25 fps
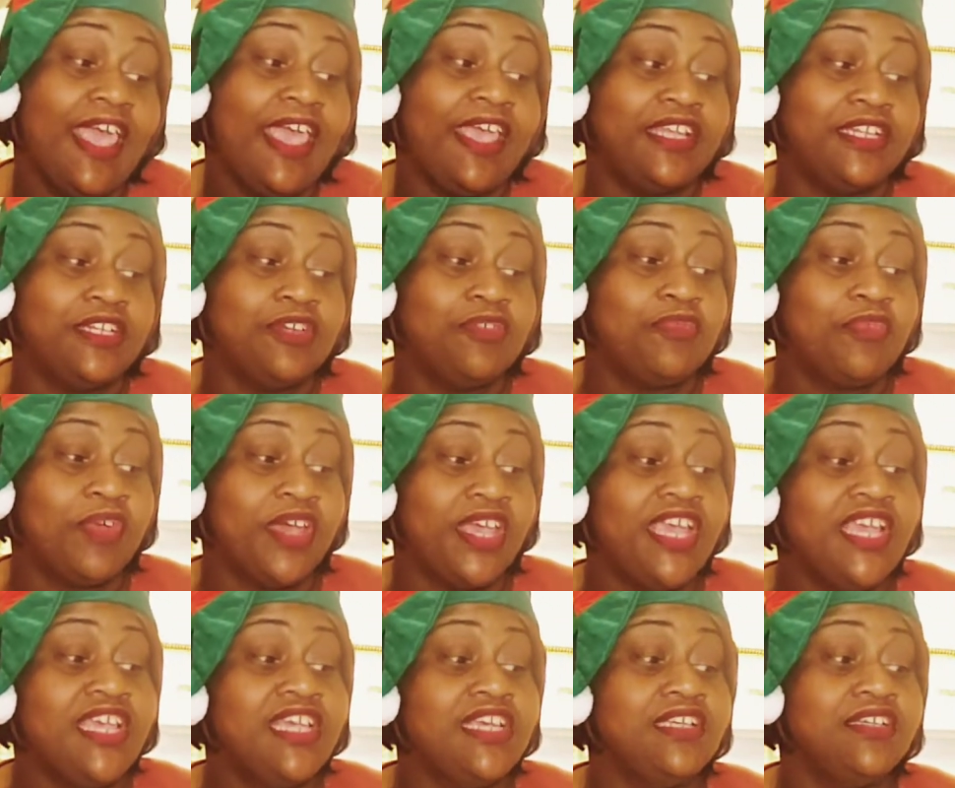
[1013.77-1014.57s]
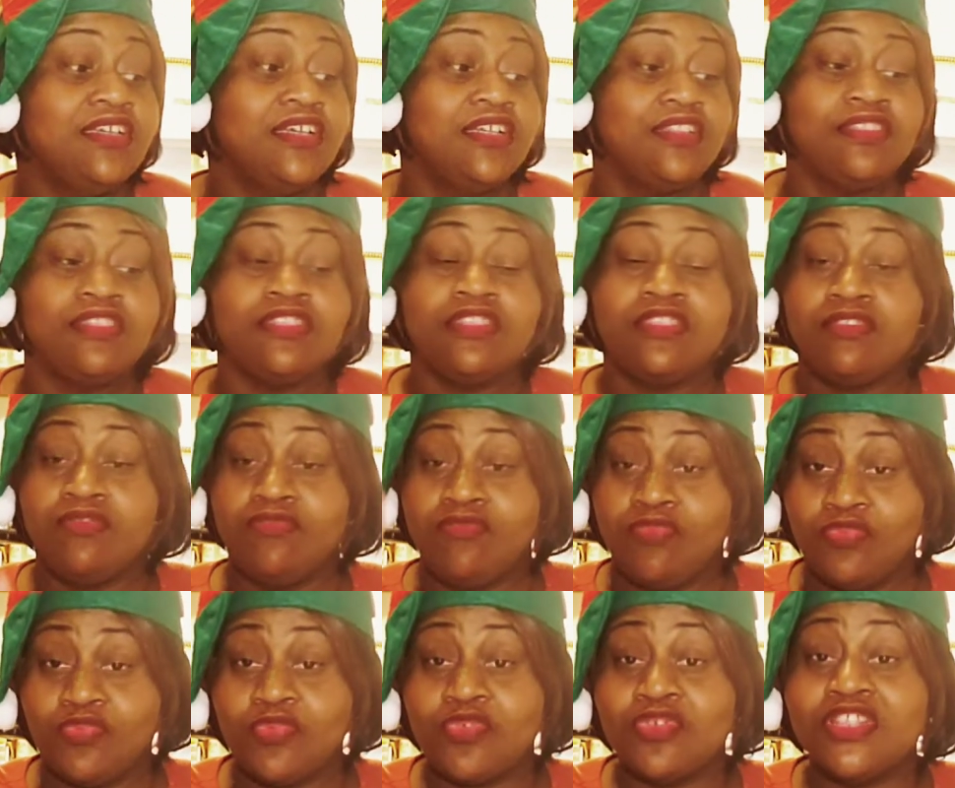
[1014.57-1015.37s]
And the way,
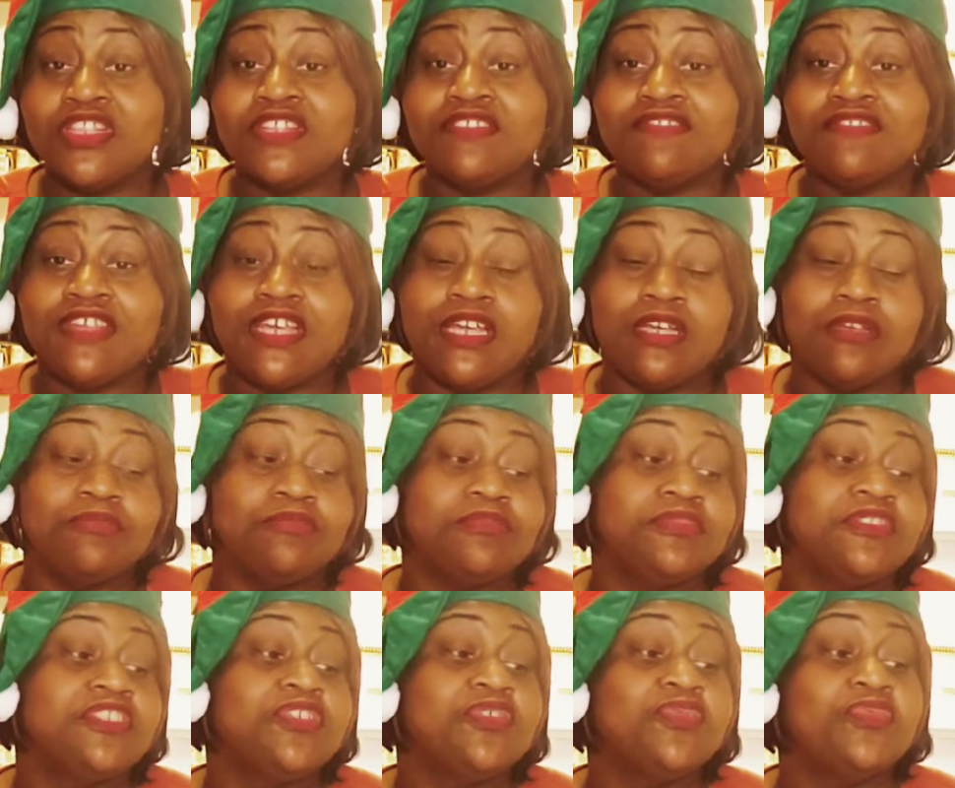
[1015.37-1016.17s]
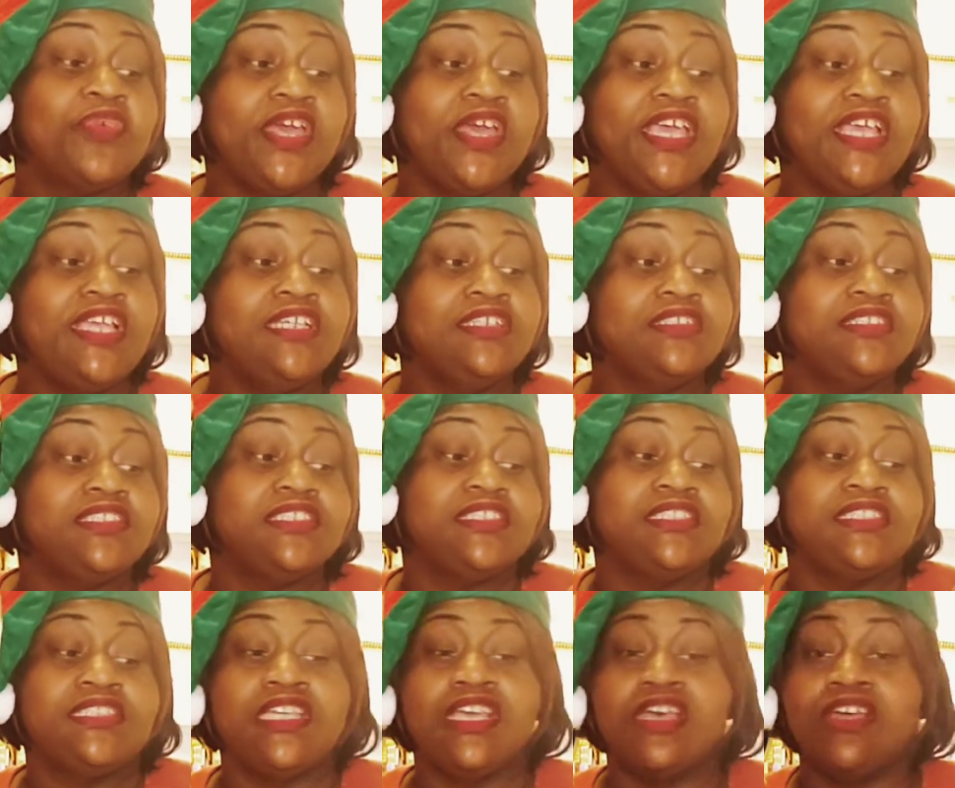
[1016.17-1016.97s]
rule of thumb, the way
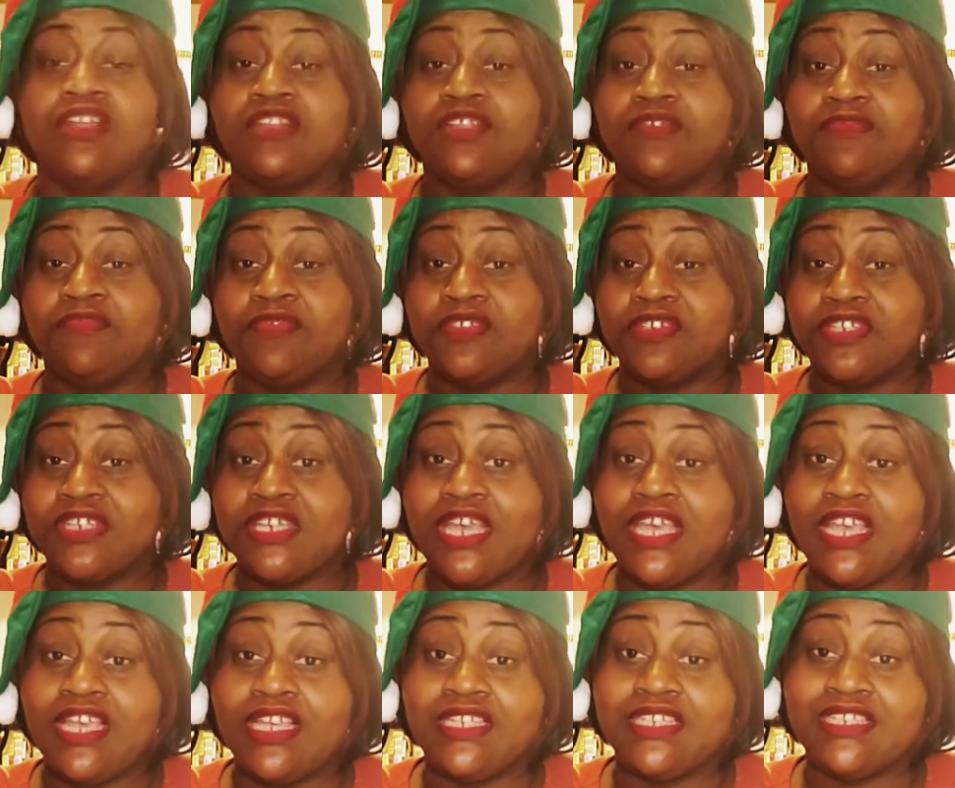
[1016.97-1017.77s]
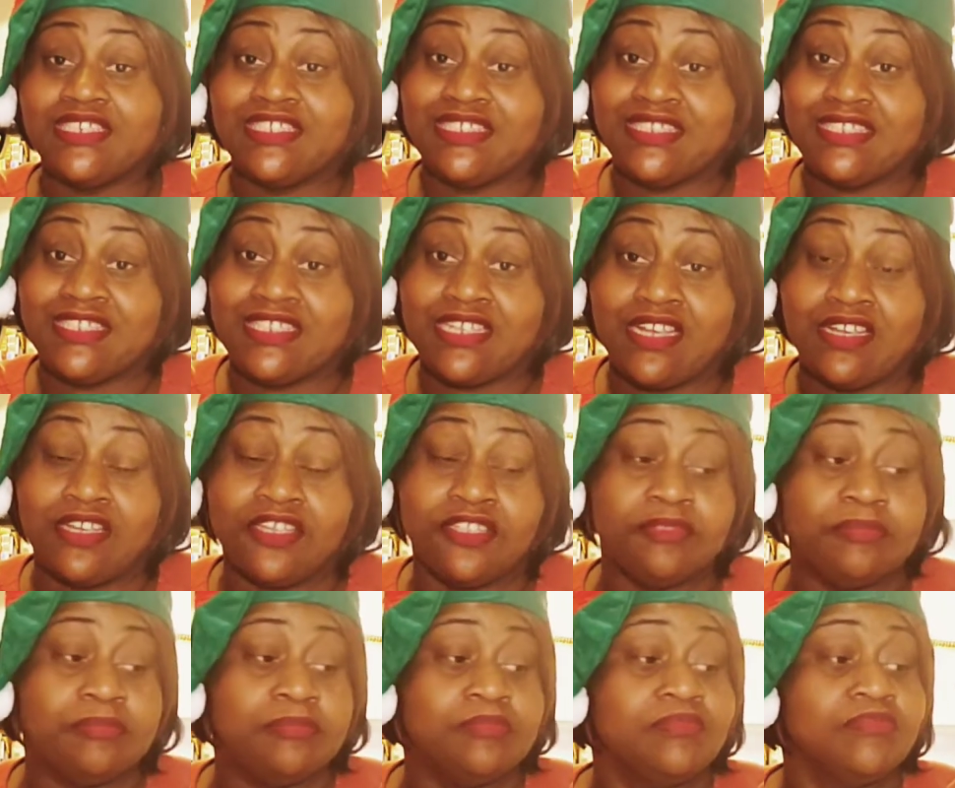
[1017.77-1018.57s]
to tell if your cake is
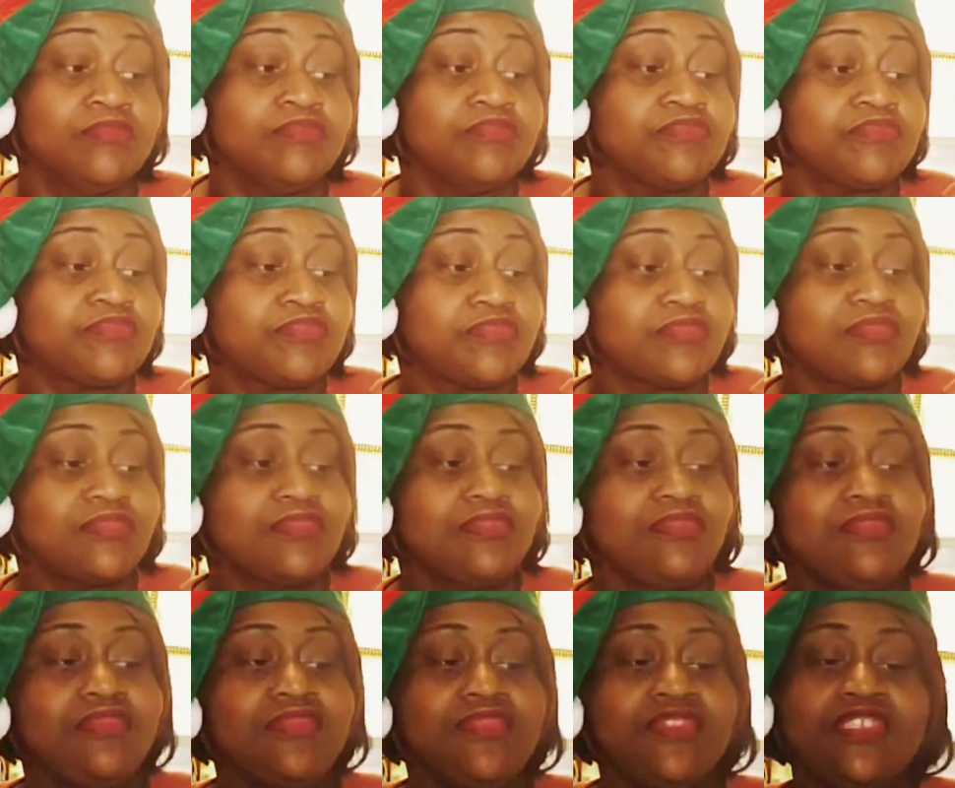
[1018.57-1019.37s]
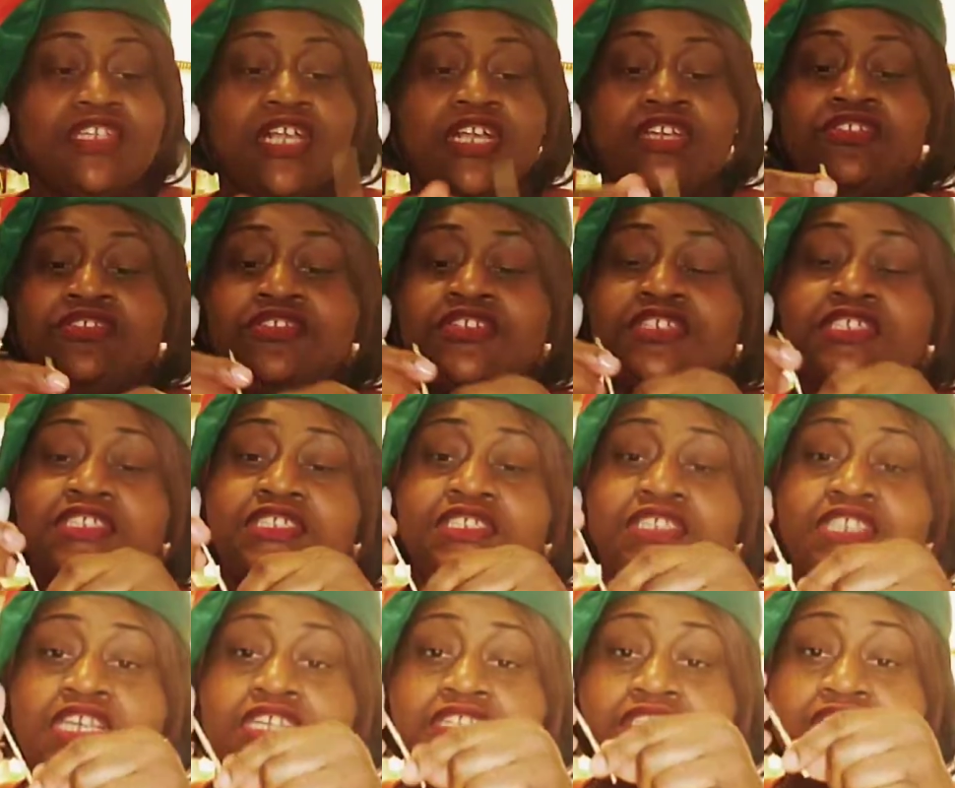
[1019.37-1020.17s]
done, you
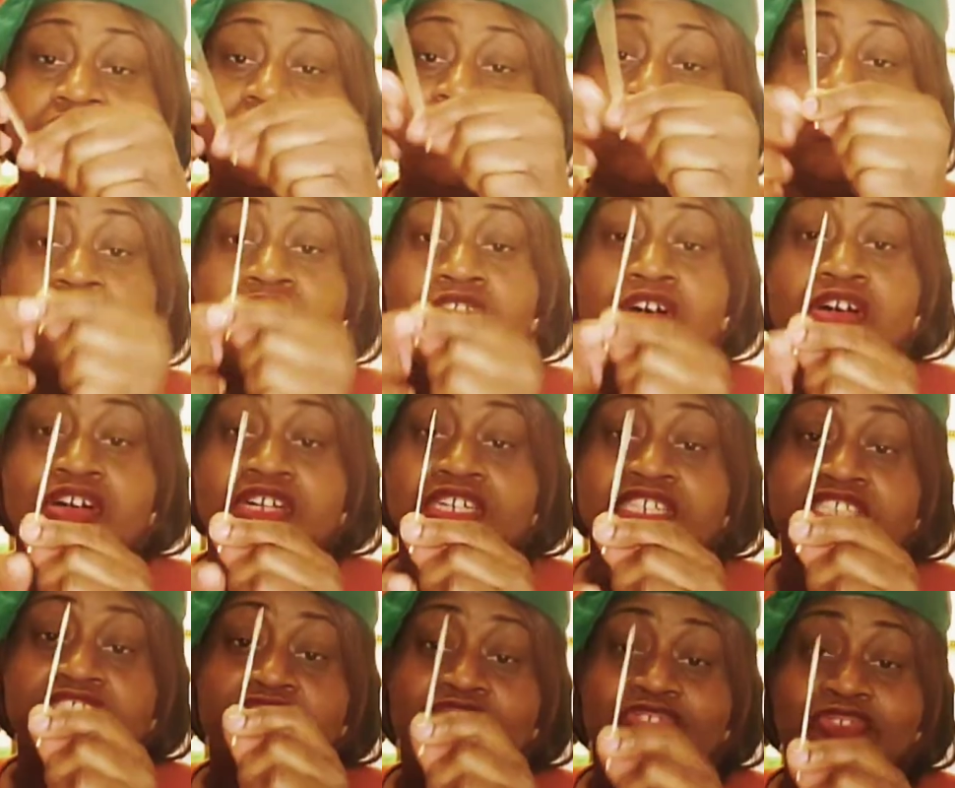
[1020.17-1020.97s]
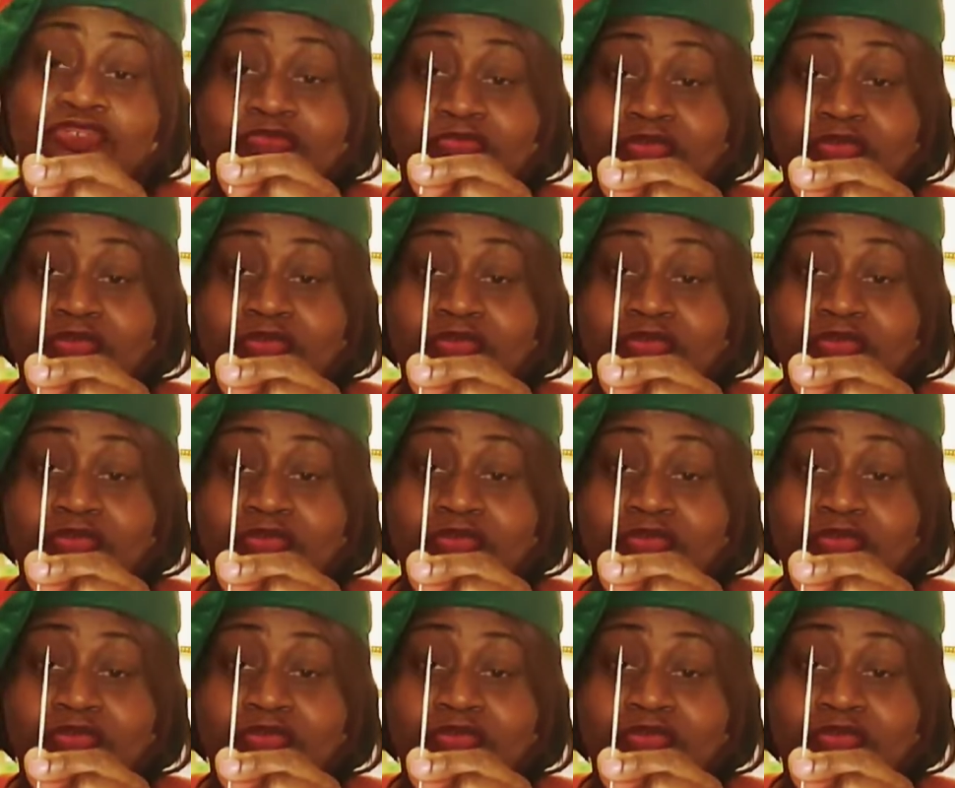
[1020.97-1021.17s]
can take the longest